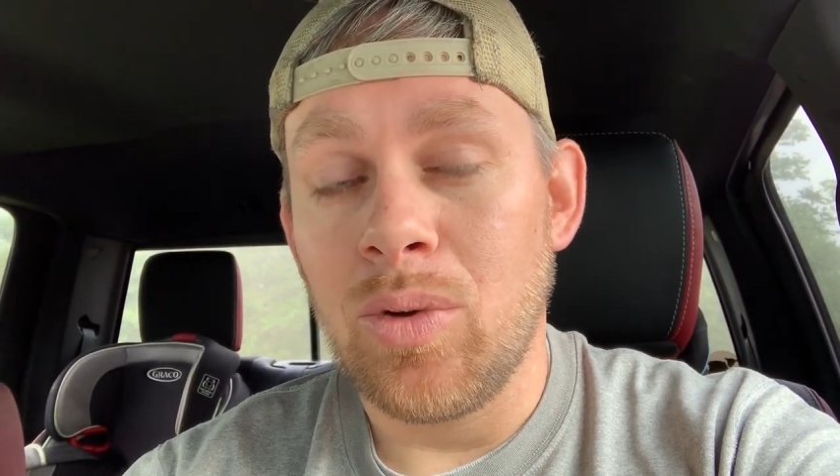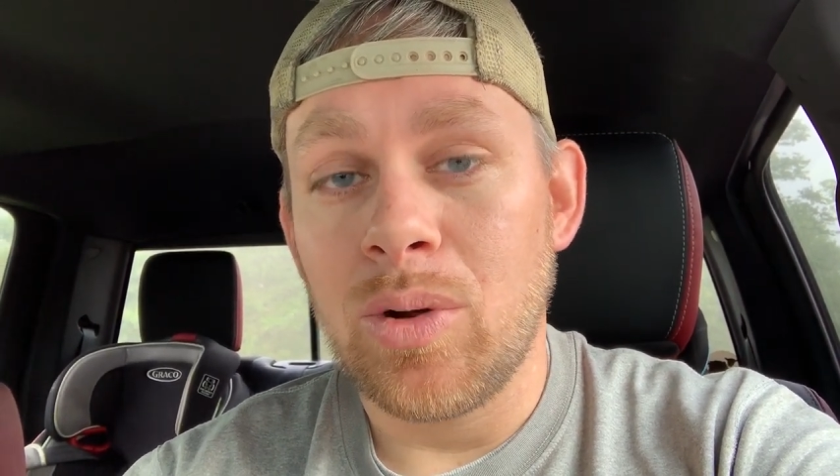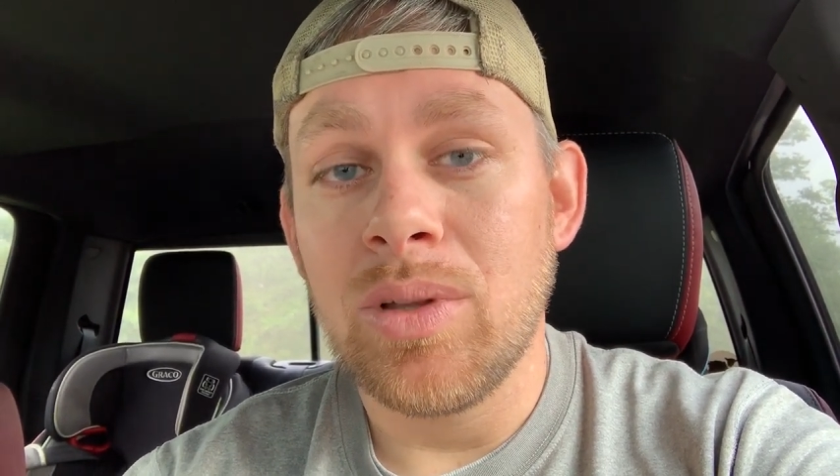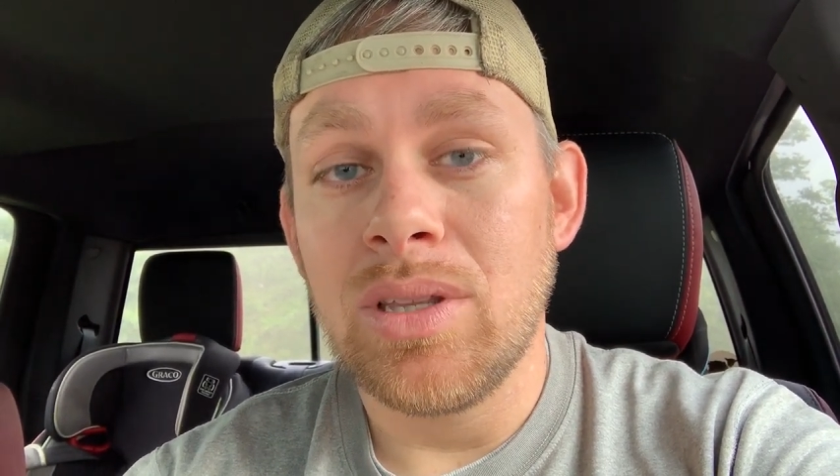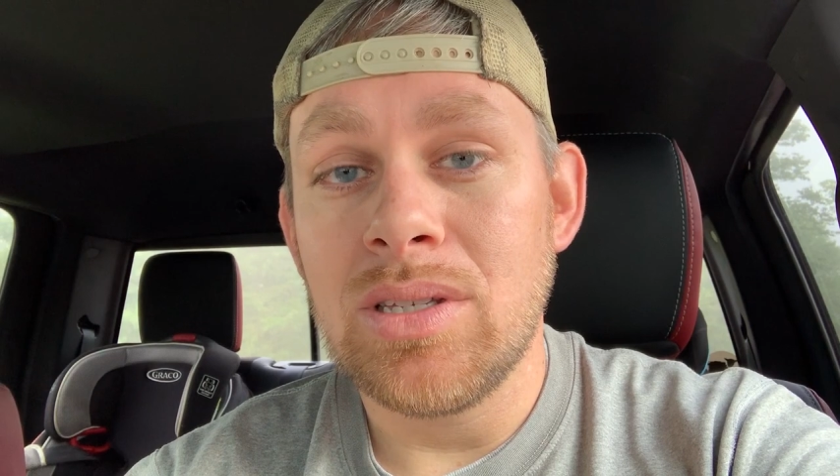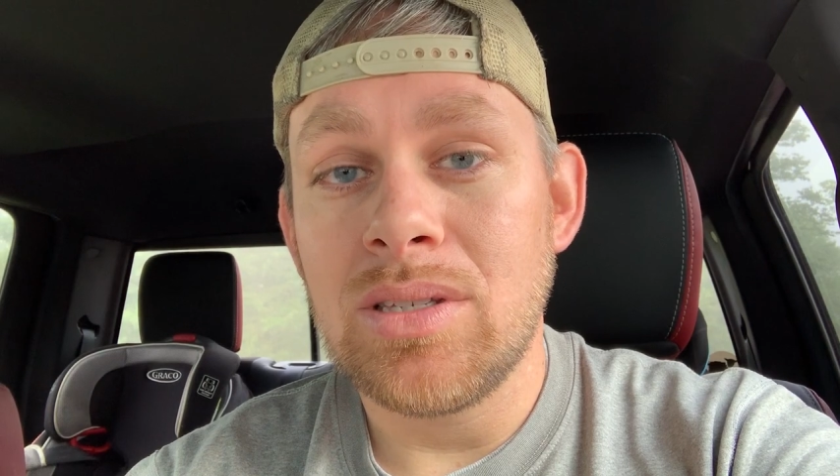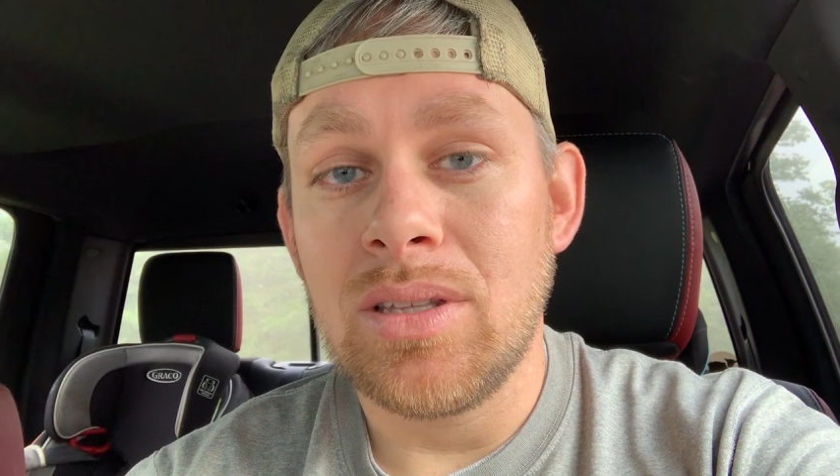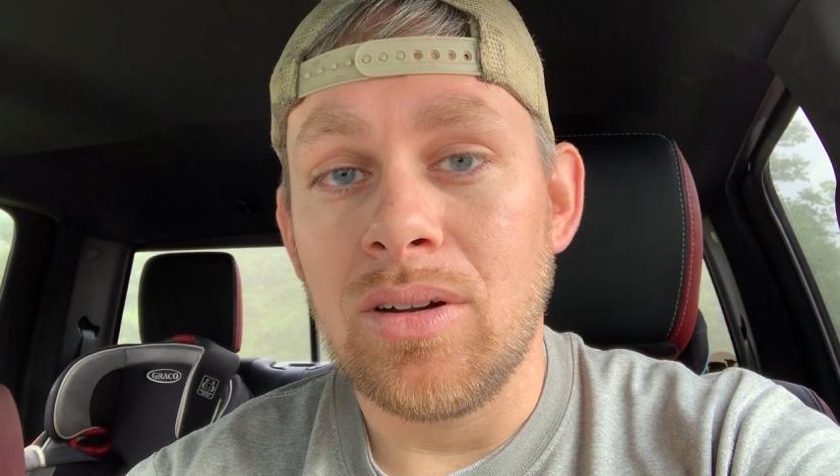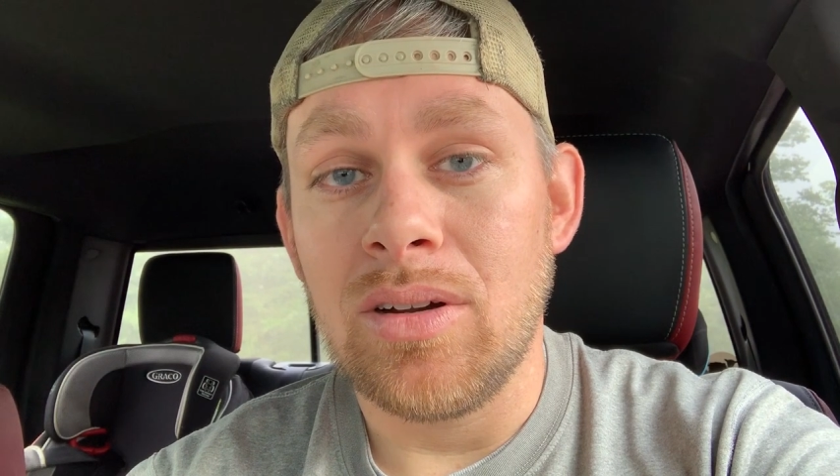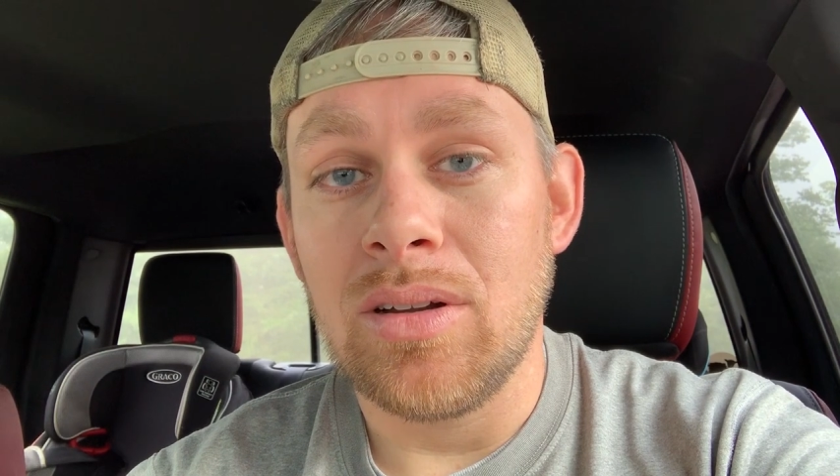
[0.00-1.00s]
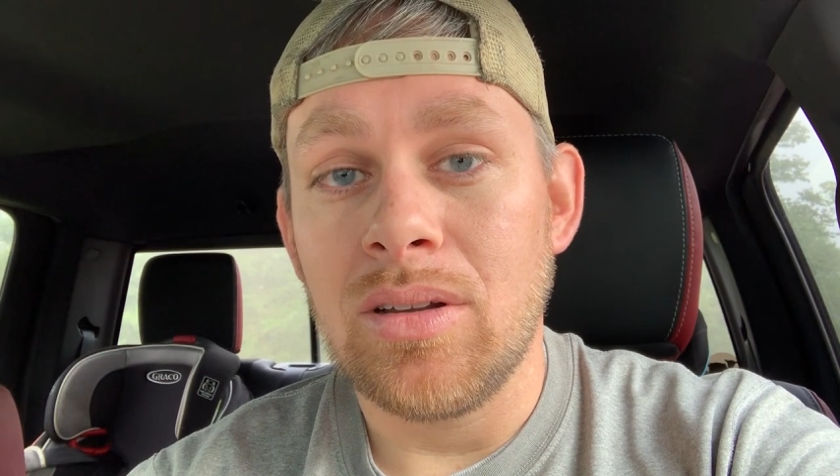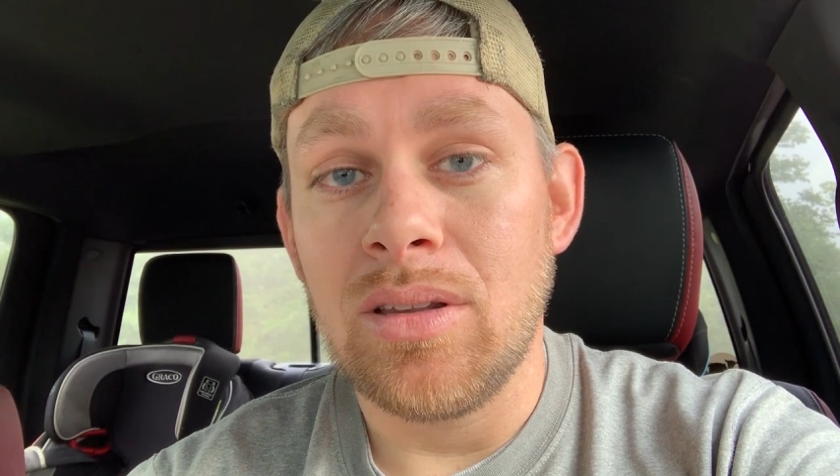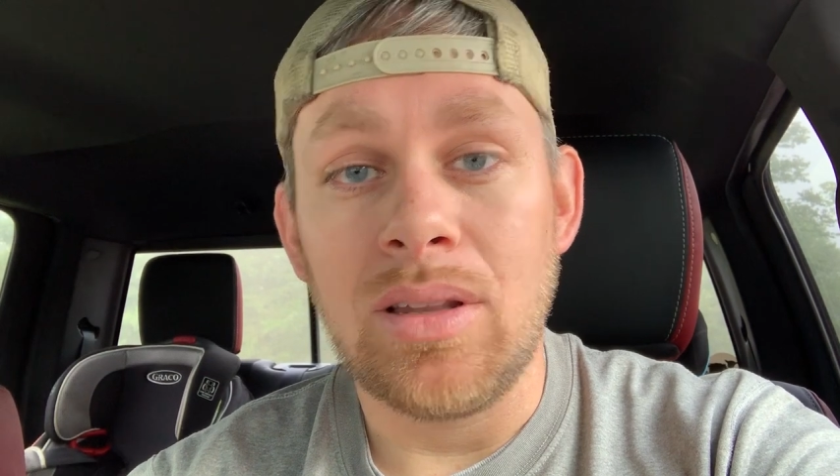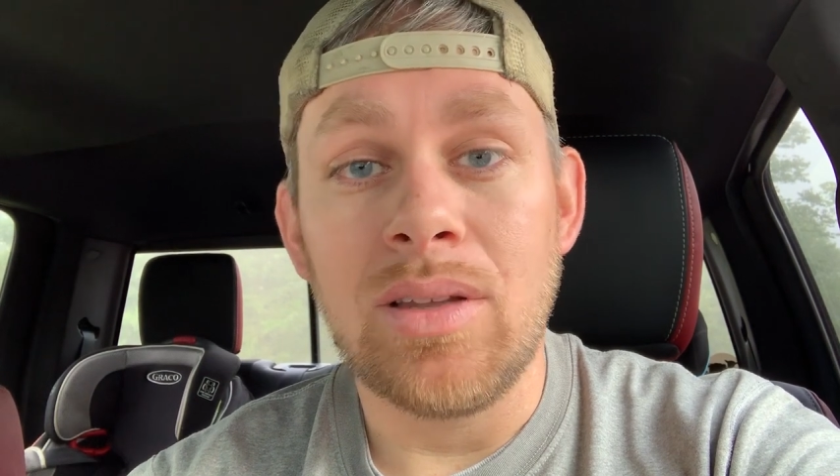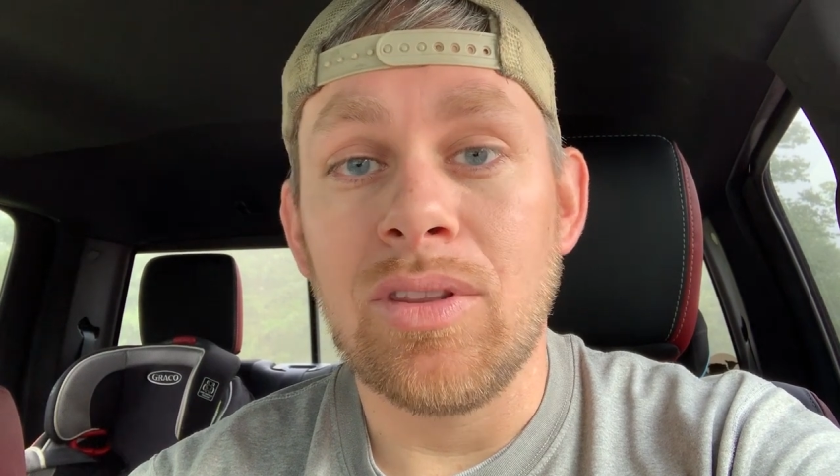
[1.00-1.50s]
work with us that are
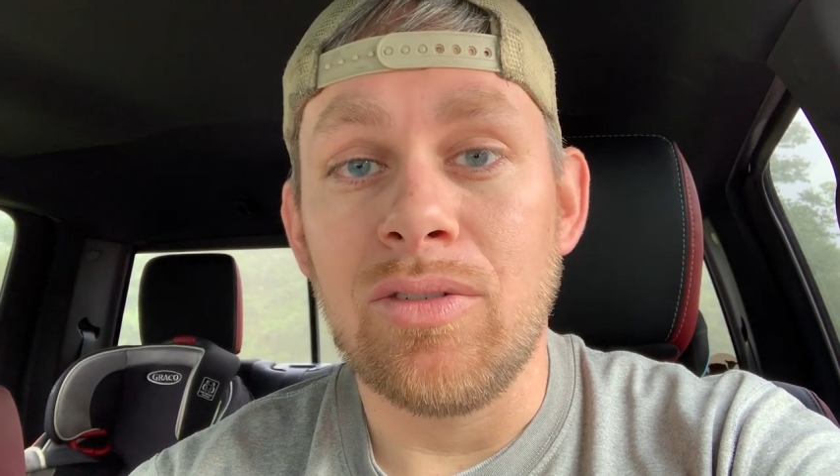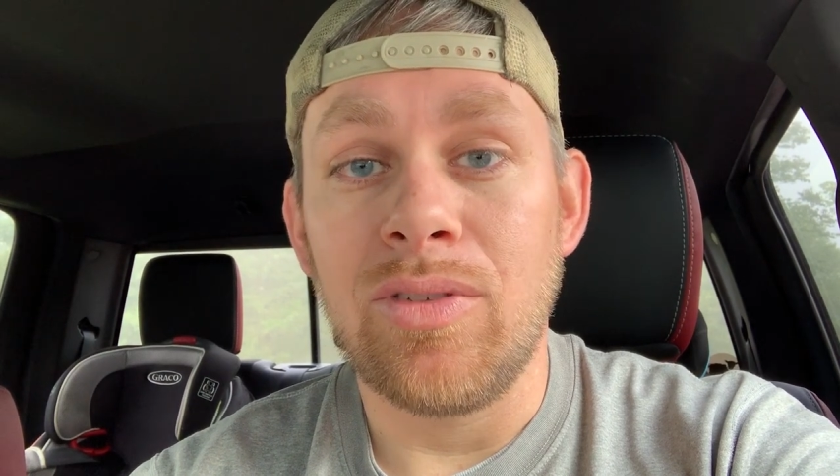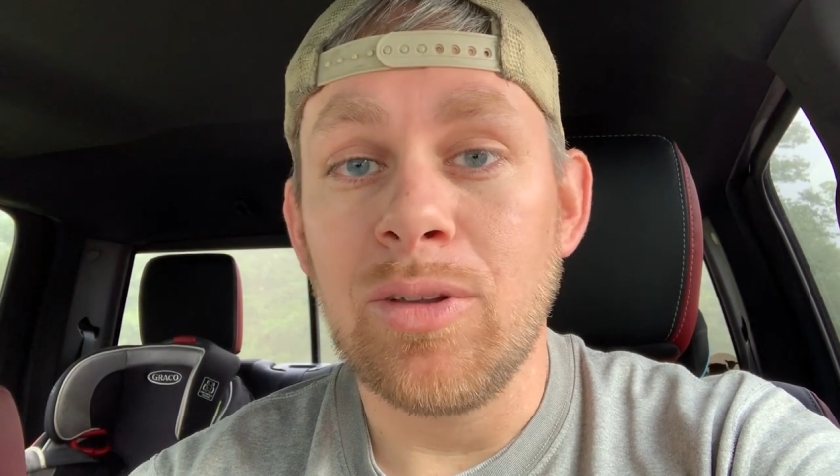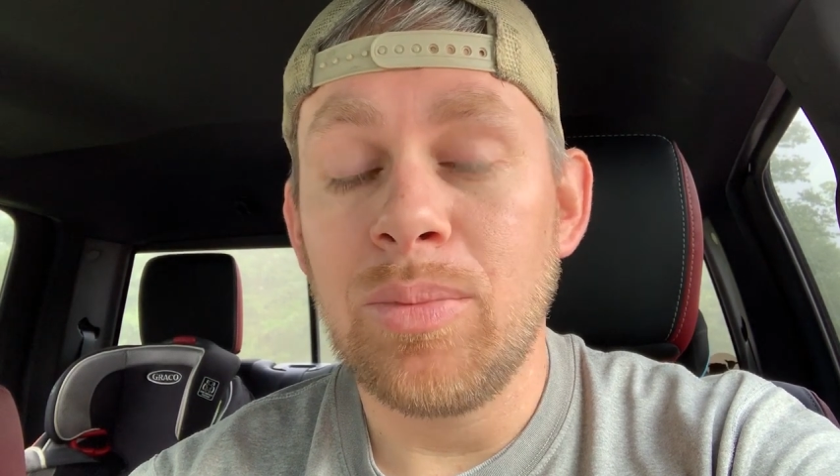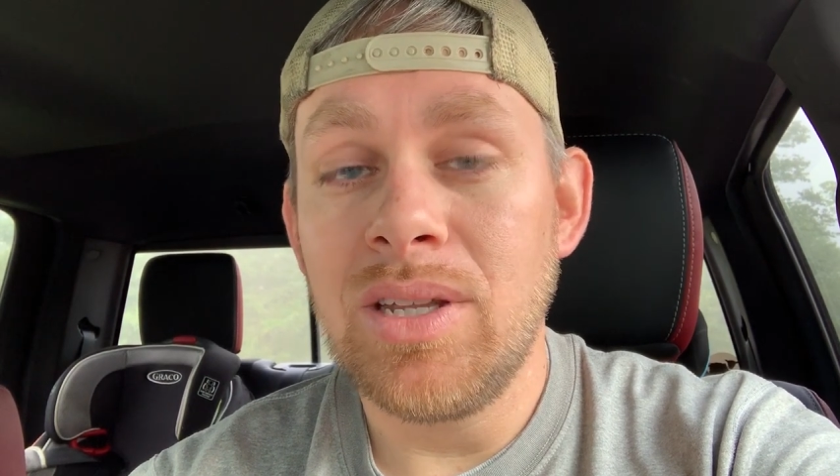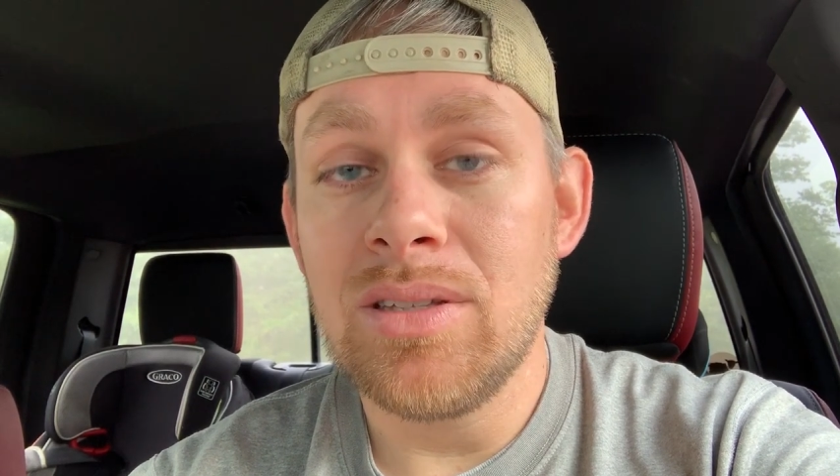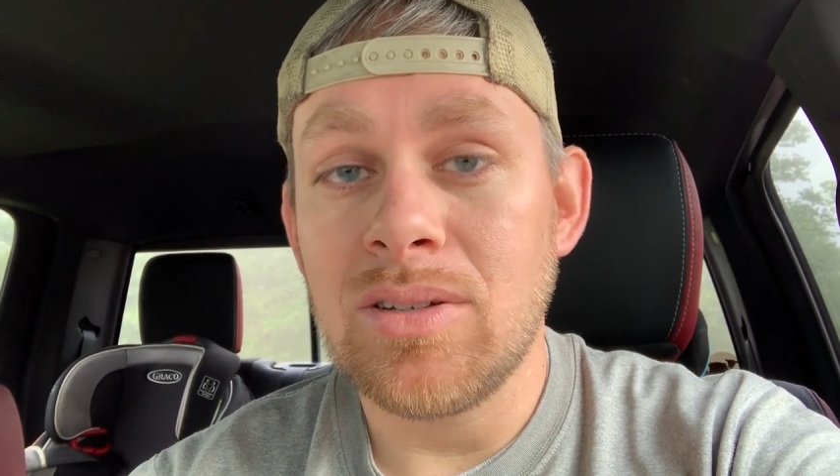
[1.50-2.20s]
that live in the Philippines.